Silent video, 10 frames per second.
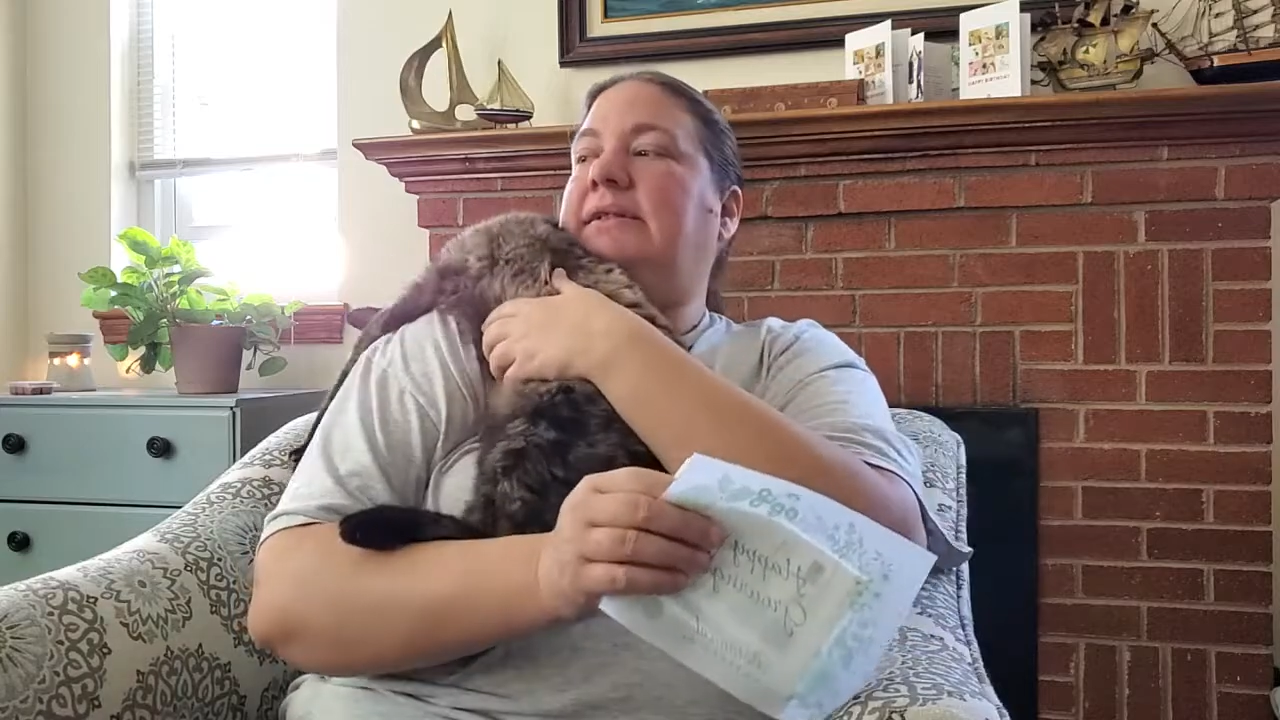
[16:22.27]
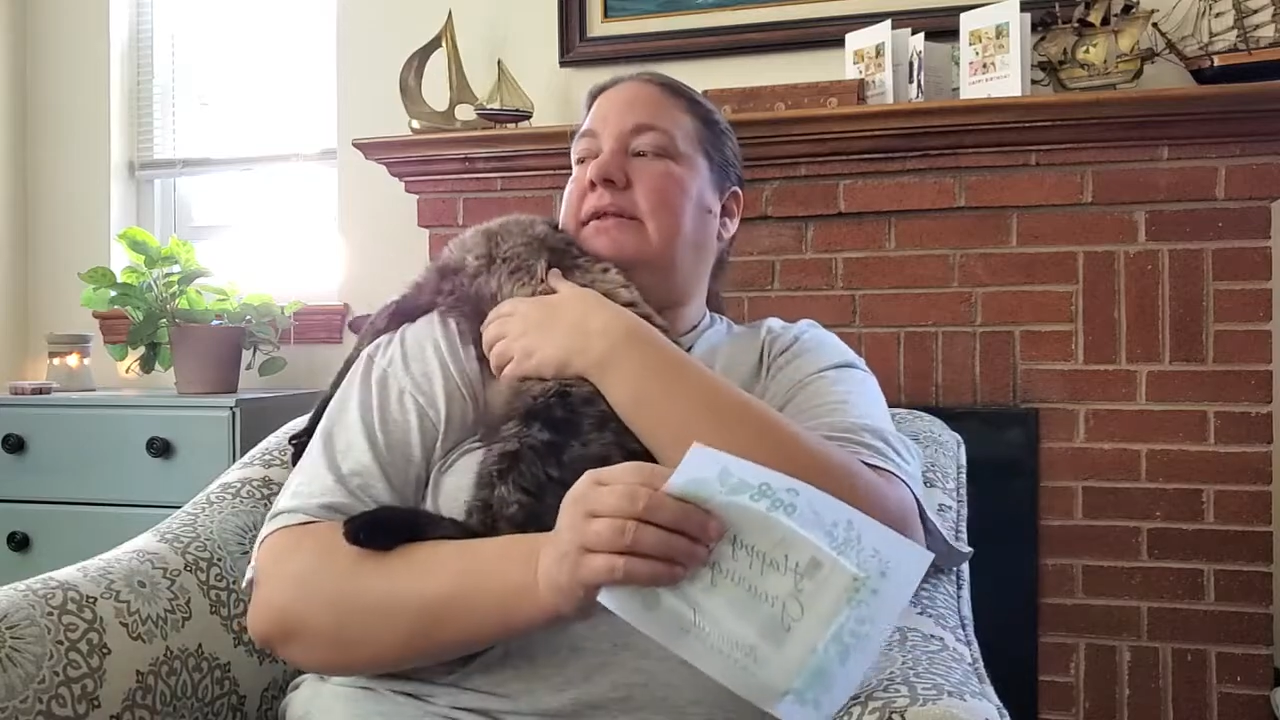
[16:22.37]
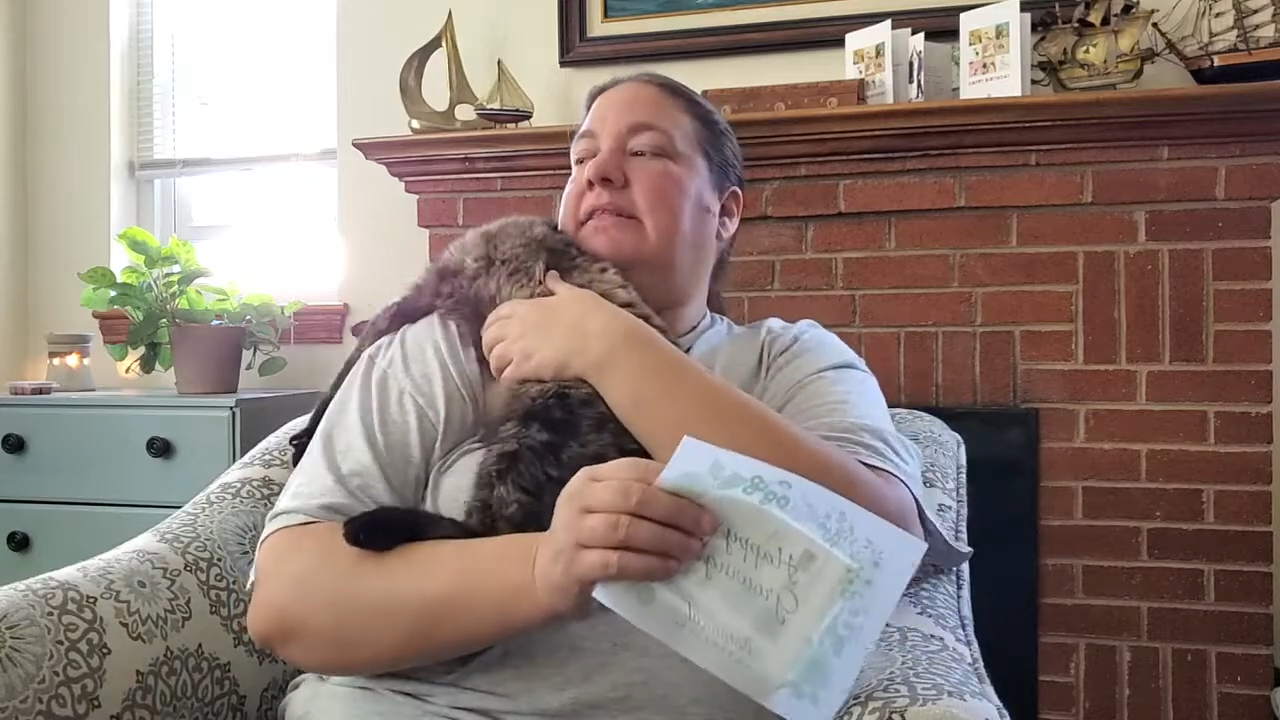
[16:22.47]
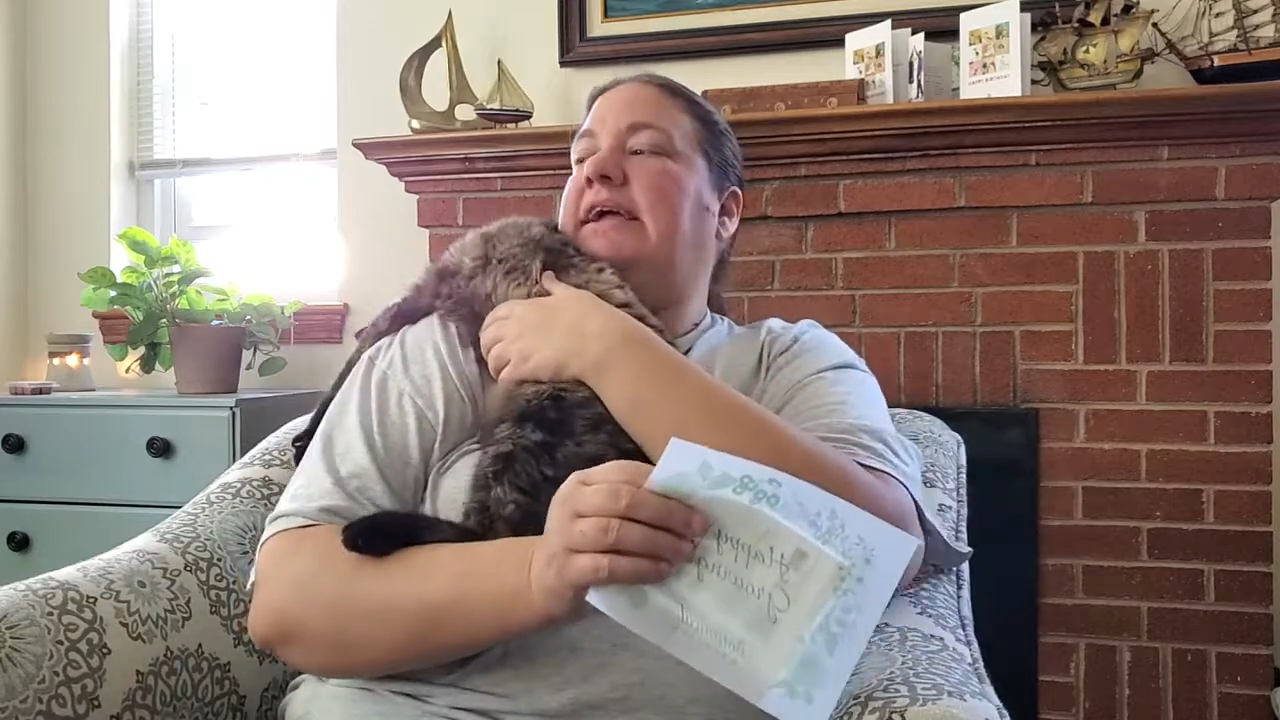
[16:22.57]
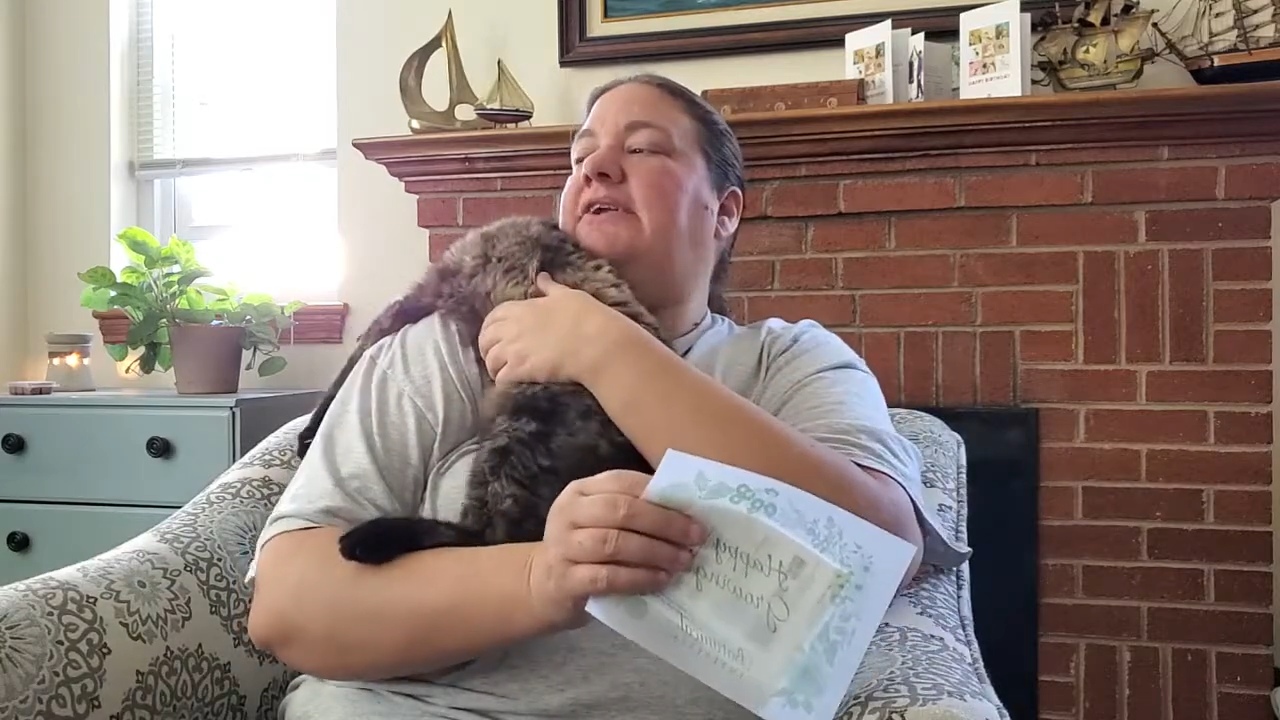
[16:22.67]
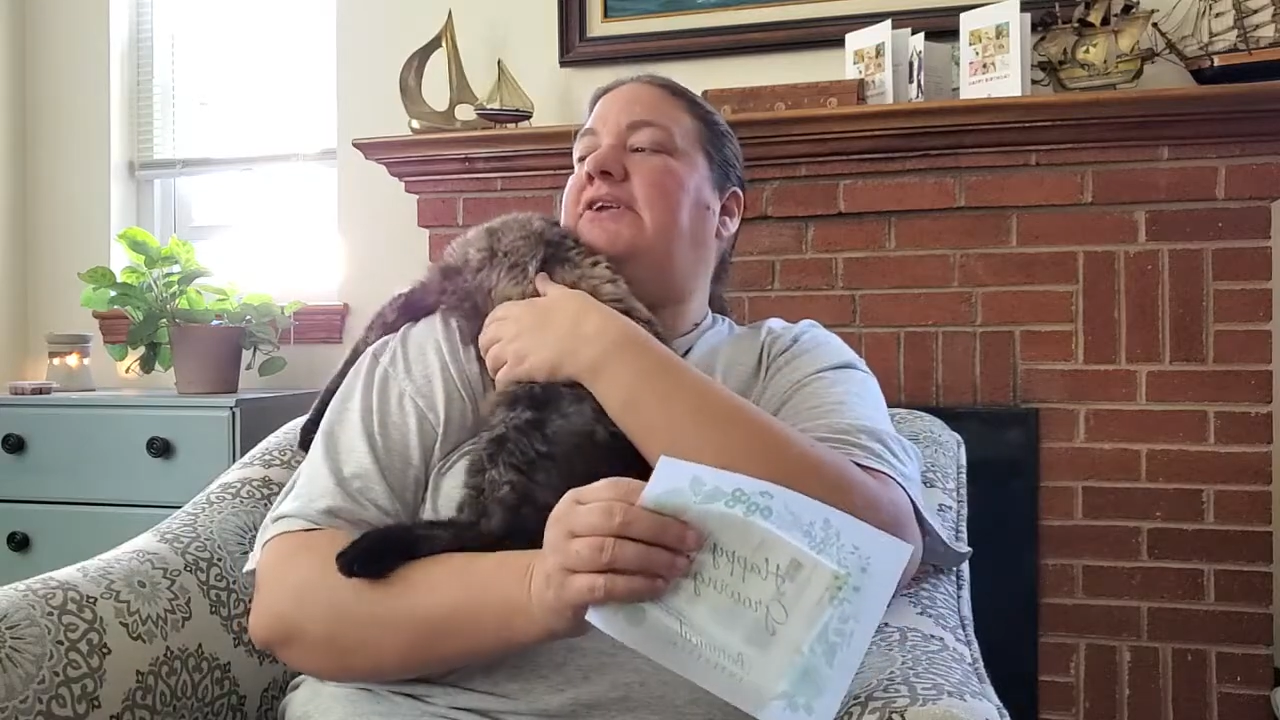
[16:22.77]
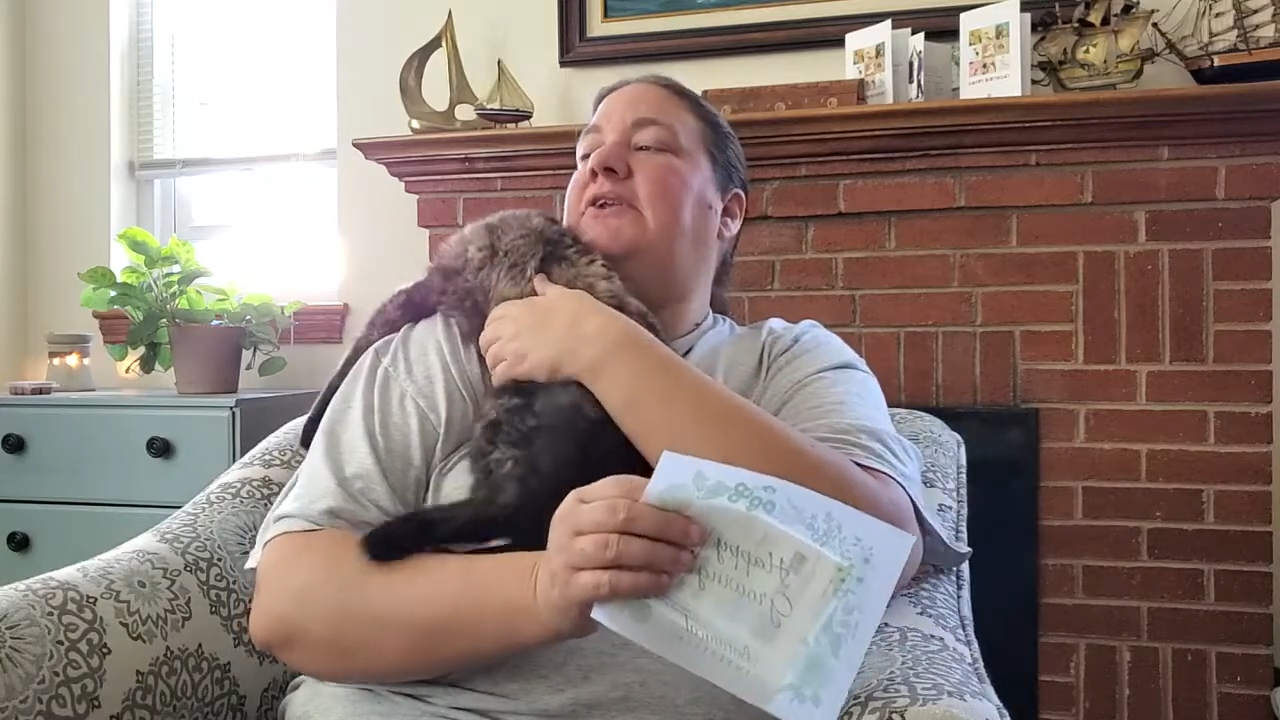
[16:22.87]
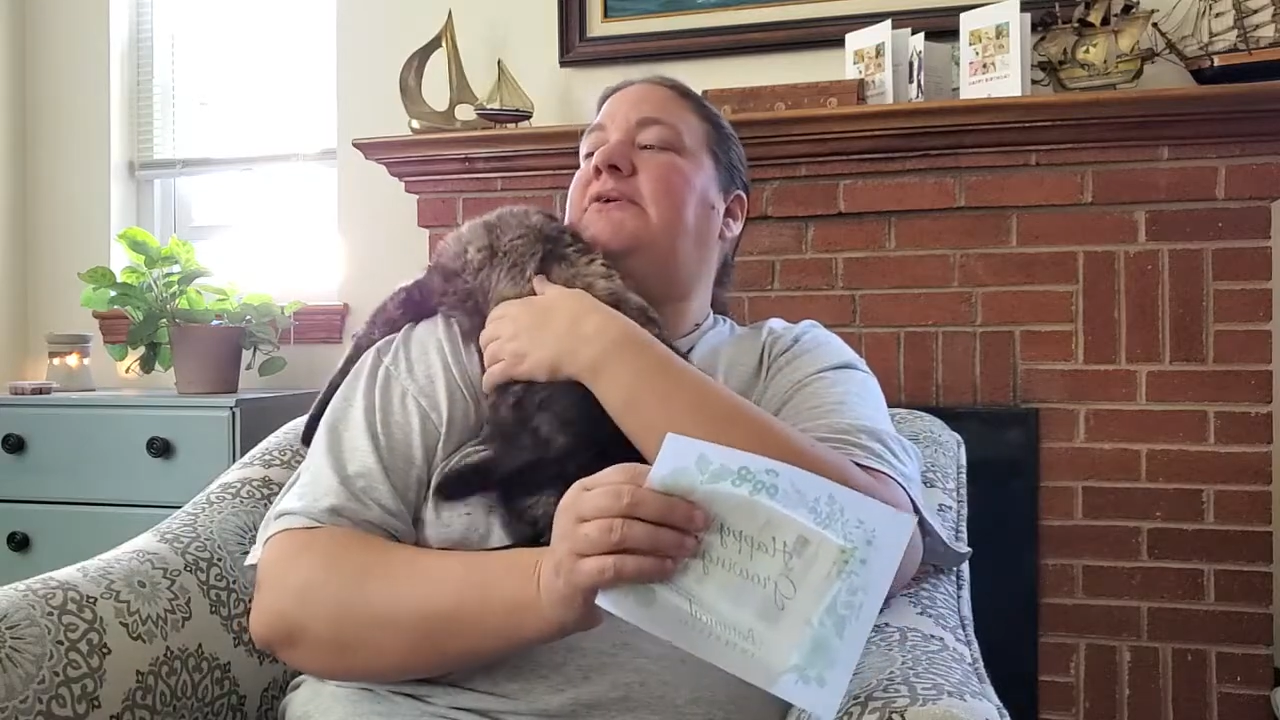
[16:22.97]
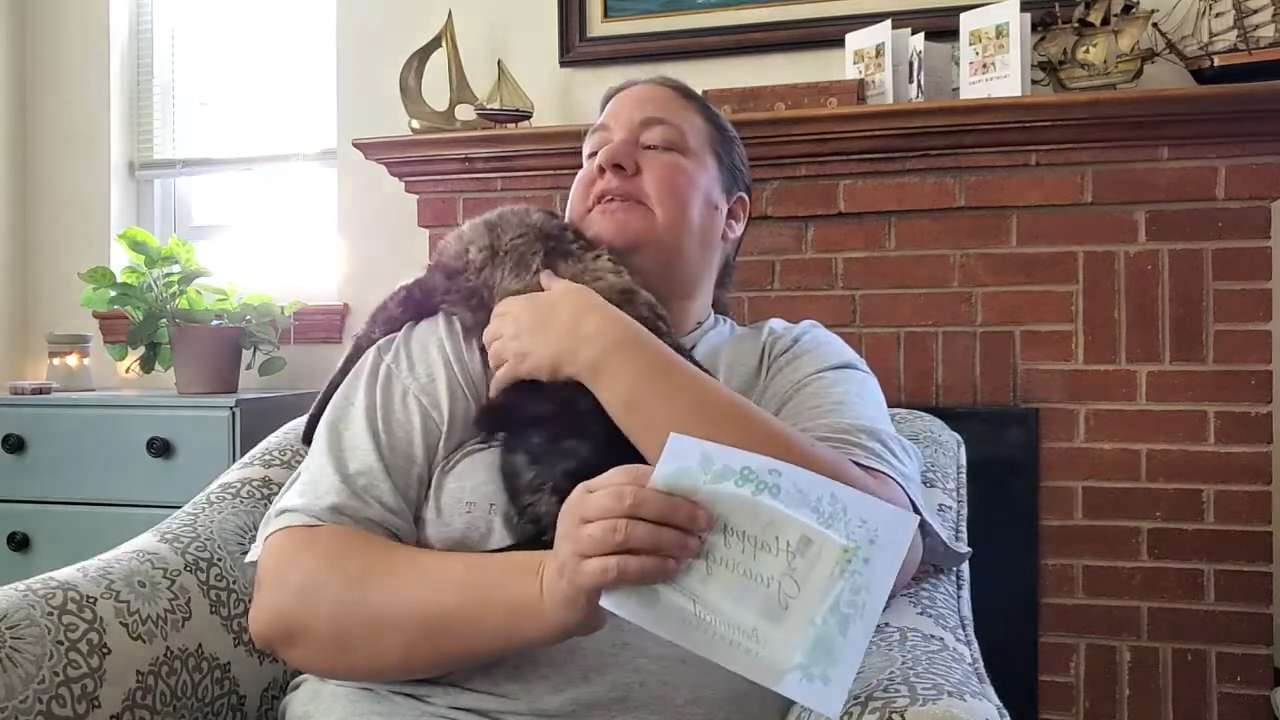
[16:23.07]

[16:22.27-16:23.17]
Claire, do you know what